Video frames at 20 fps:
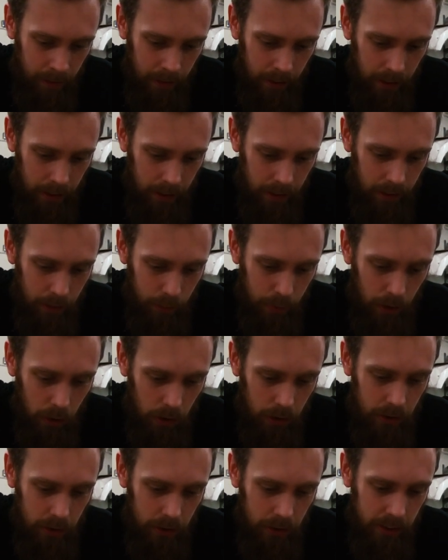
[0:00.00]
And we
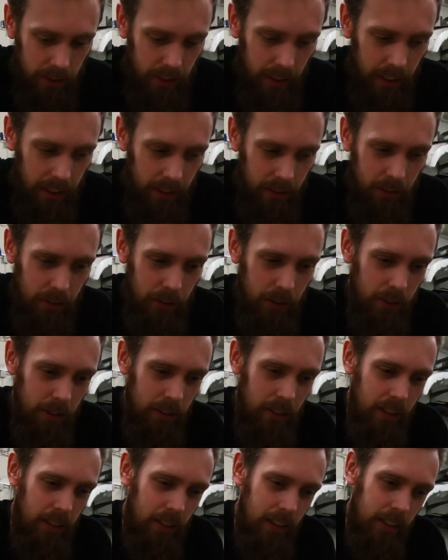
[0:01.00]
also decided to